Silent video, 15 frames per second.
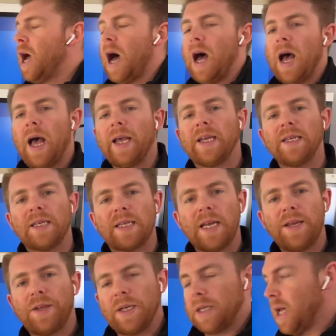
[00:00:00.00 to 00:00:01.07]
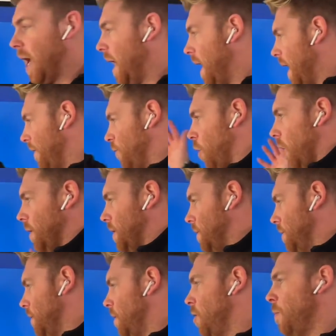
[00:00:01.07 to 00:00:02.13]
I can see that I have got
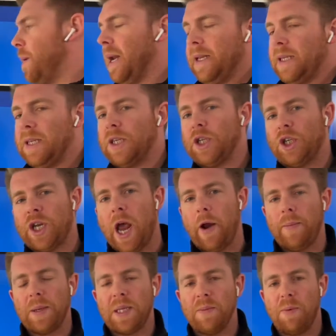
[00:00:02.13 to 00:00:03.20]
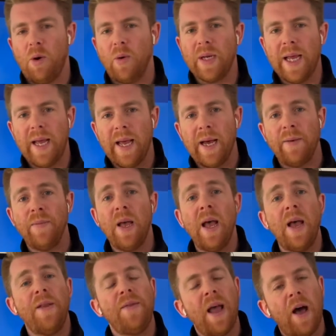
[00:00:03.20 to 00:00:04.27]
the ability to share up to the board here.
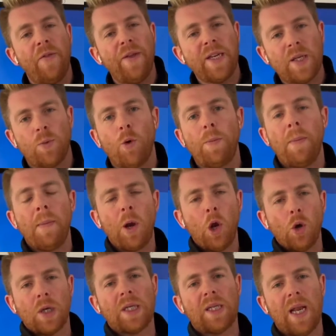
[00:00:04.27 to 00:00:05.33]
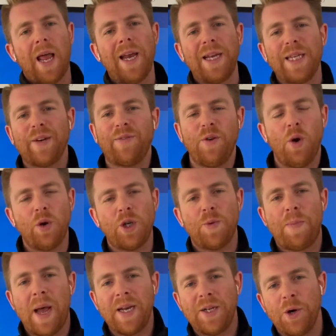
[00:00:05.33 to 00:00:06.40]
Now this will look slightly different
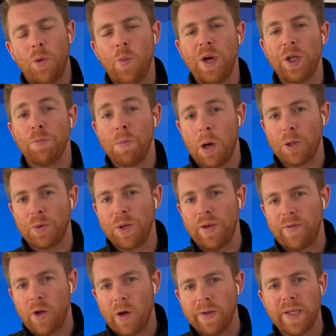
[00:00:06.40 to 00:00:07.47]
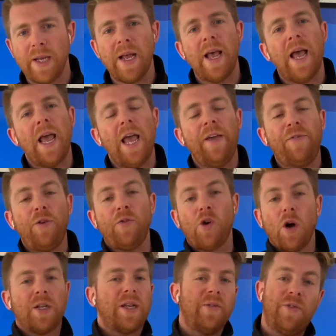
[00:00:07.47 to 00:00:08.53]
depending on which model you've got. If you've
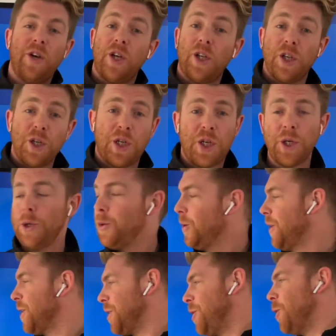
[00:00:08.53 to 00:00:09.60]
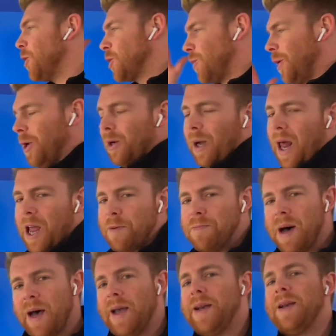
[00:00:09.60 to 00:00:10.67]
got a version 2, yours will look like
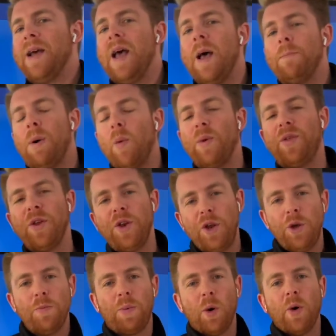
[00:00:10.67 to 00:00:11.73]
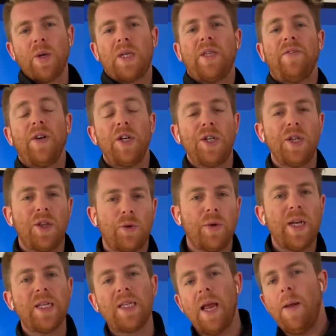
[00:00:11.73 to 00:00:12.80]
mine, but with the new boards, the version
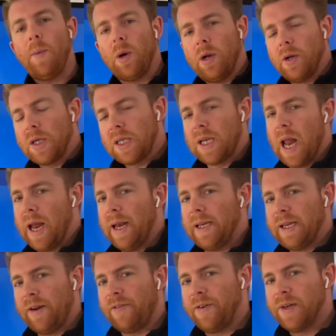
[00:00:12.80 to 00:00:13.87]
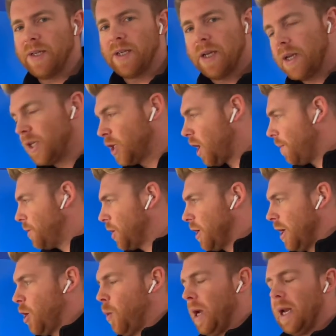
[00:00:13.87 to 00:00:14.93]
3s, it will look slightly different. So I'm just
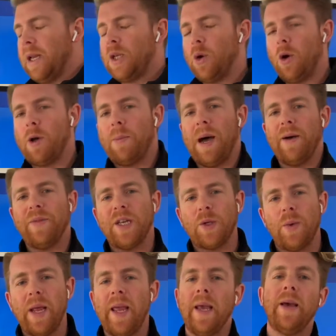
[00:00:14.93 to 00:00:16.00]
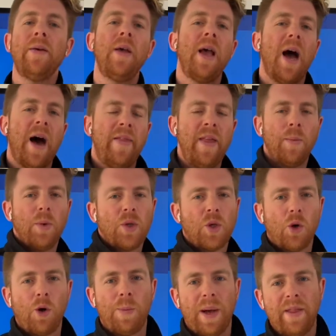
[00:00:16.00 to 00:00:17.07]
going to quickly talk about this one here, and then we'll
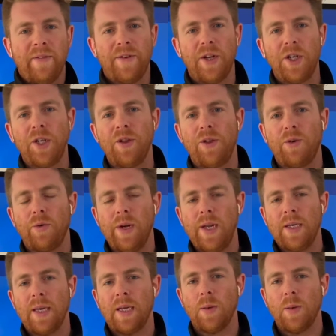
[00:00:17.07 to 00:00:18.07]
talk about the version 3s as